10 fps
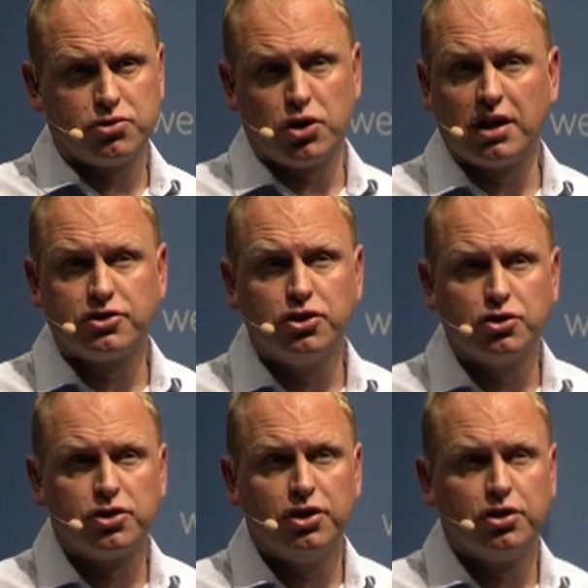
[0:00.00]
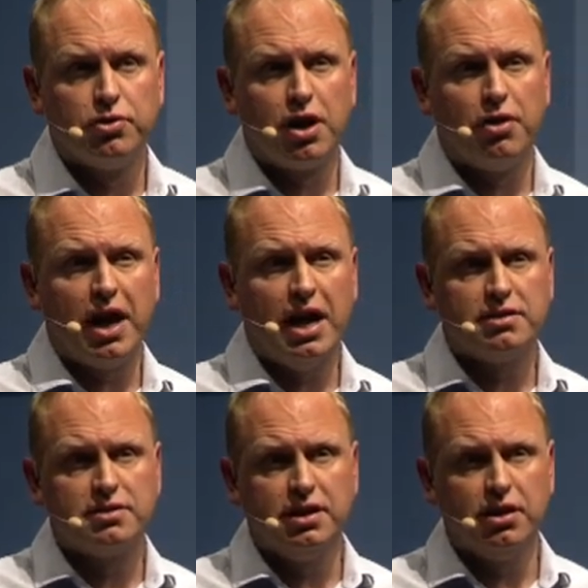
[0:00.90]
trucks usually do around
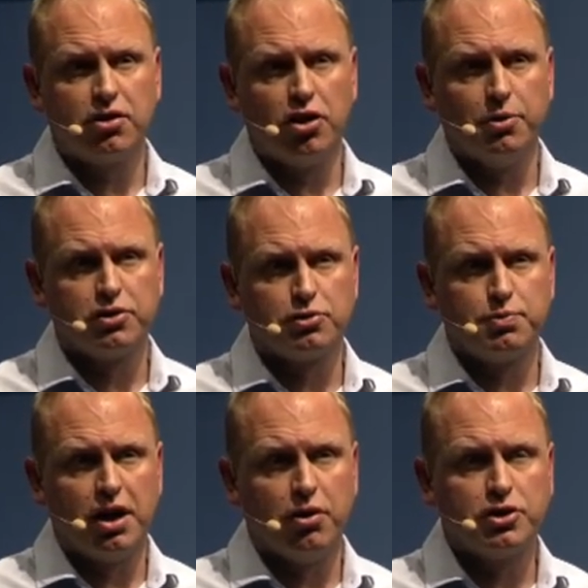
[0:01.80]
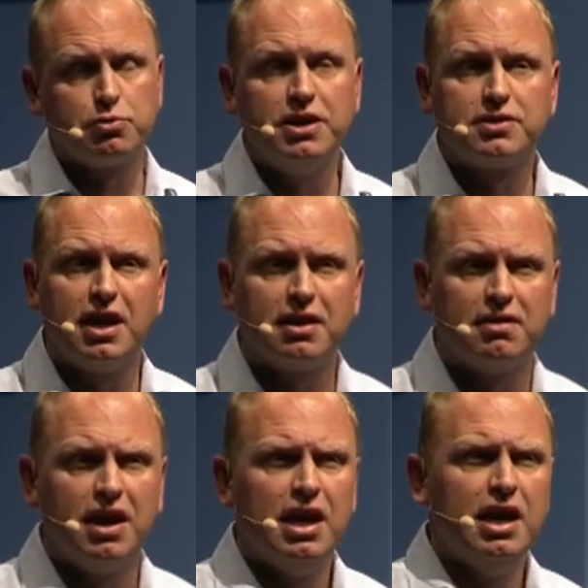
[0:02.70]
eighty kilometers per hour, which means
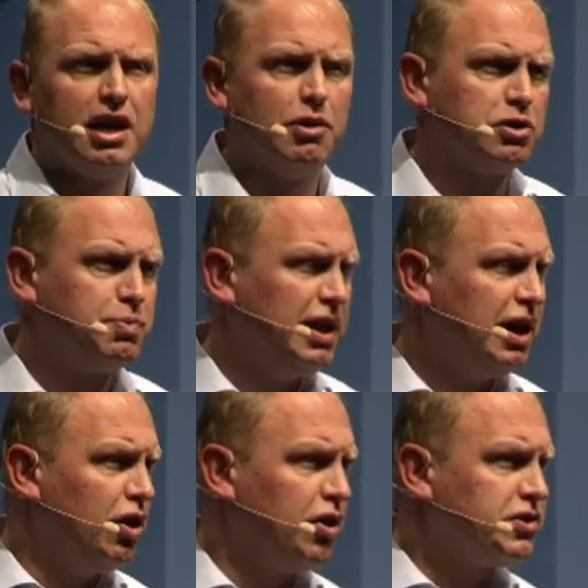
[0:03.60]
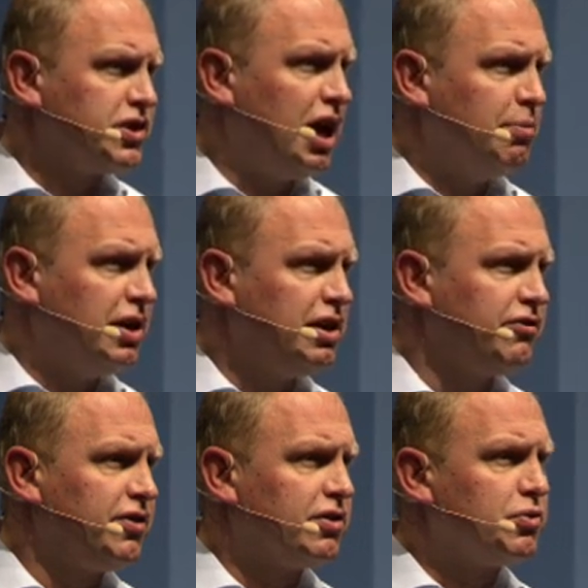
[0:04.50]
that they were spending a lot of time in
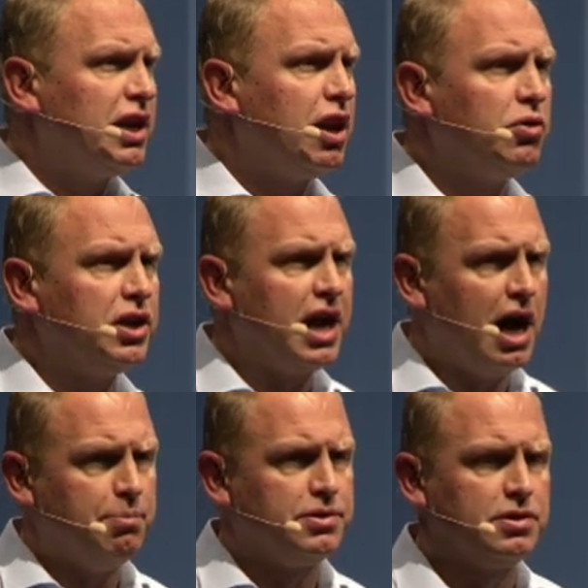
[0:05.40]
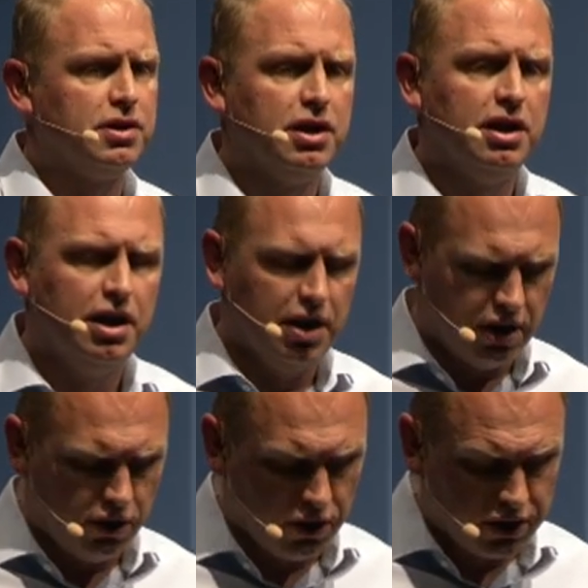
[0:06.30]
different reloading hubs
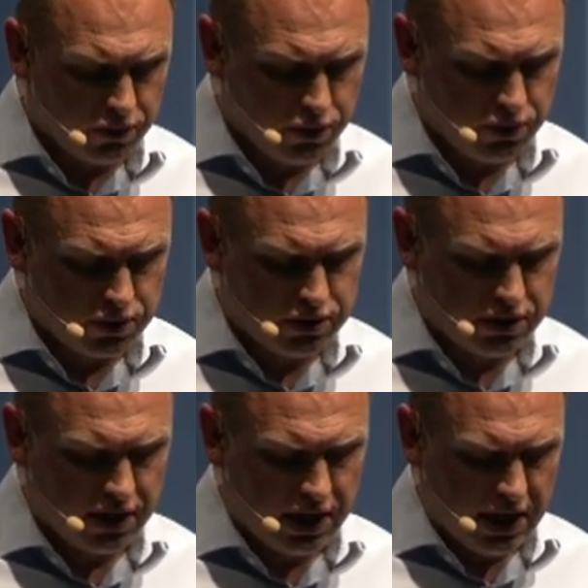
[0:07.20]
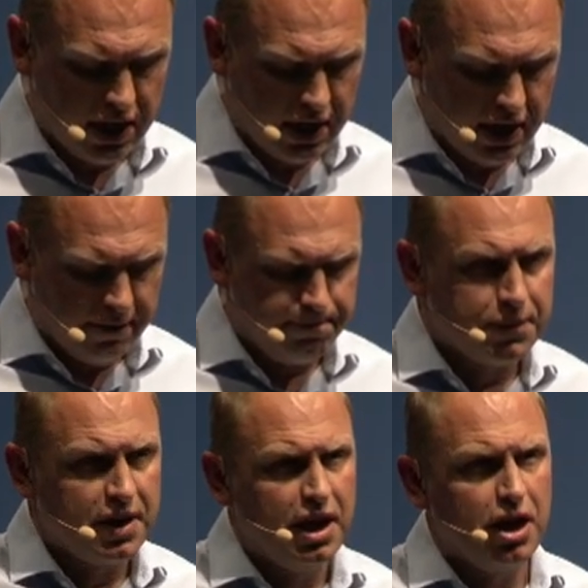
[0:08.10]
along the route.
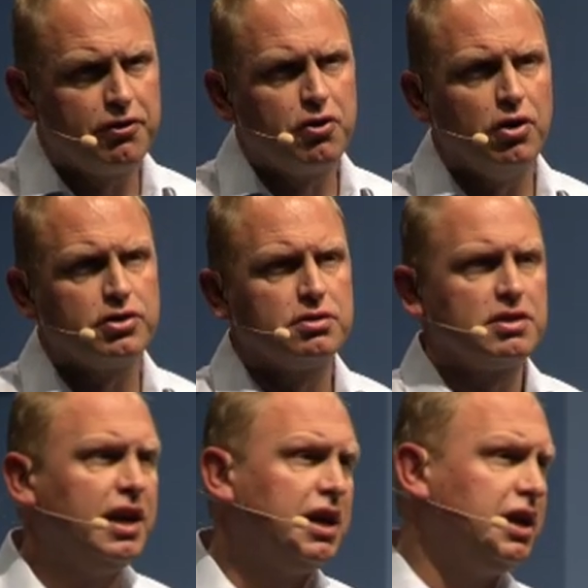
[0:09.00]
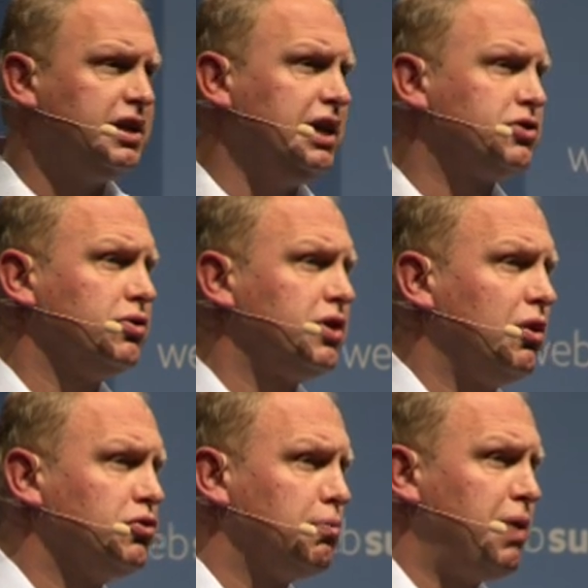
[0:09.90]
And of course, taking a detour
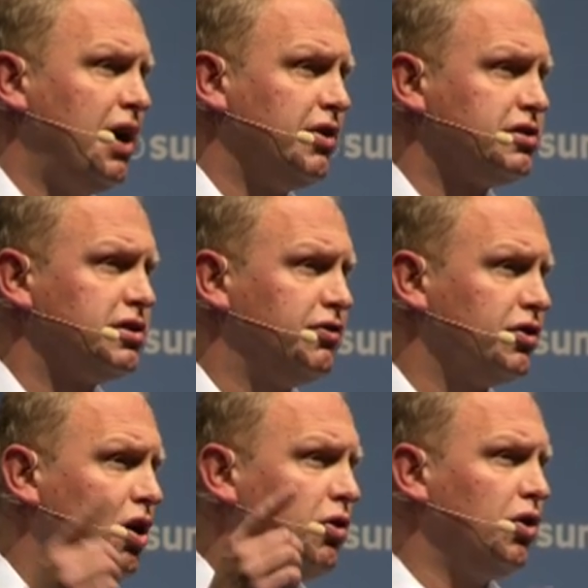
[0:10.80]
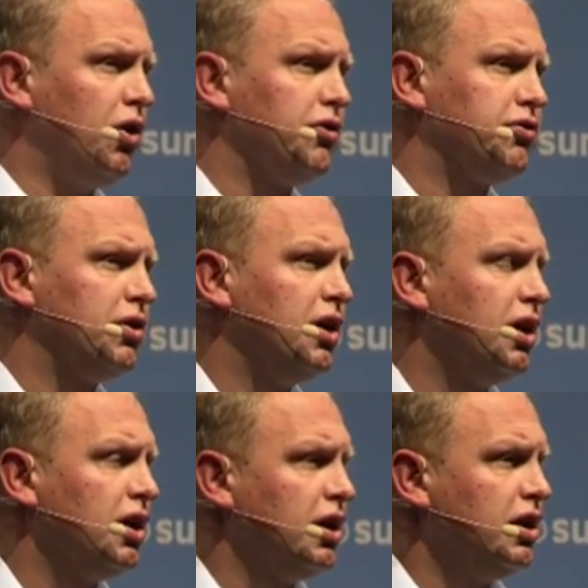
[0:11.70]
down to Paris, if you go north,
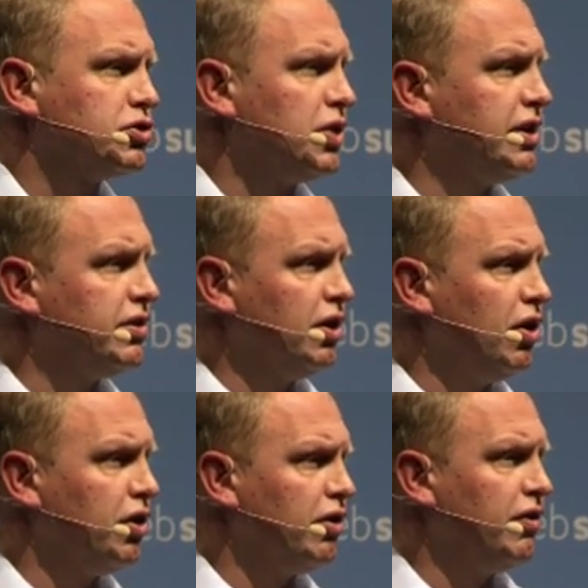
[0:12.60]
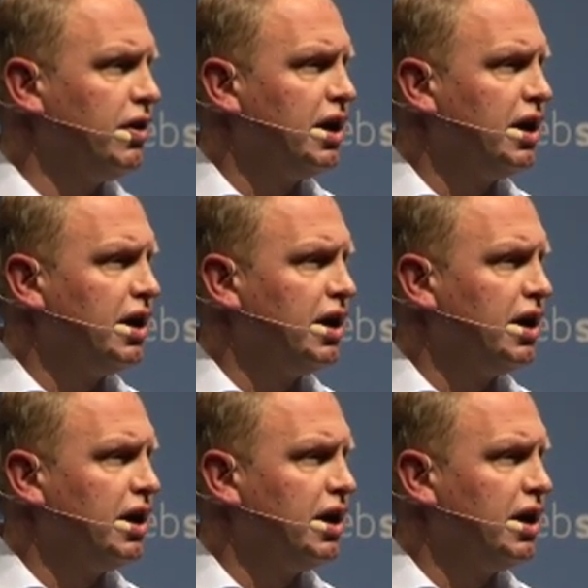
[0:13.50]
is creating a lot of